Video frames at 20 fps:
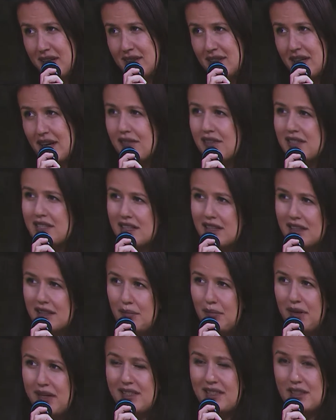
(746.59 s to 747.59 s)
obviously it
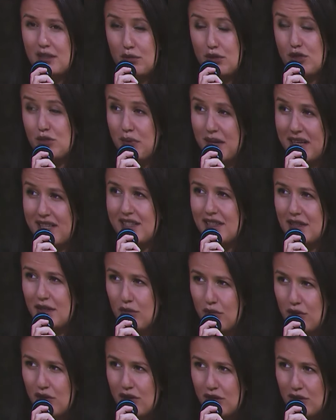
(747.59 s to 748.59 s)
depends in which place in the
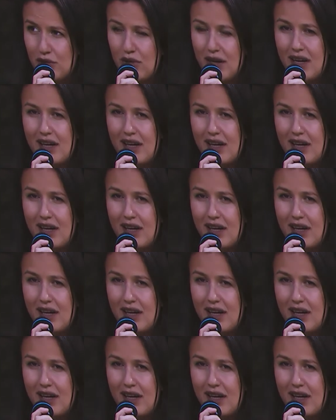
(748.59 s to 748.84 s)
world you are.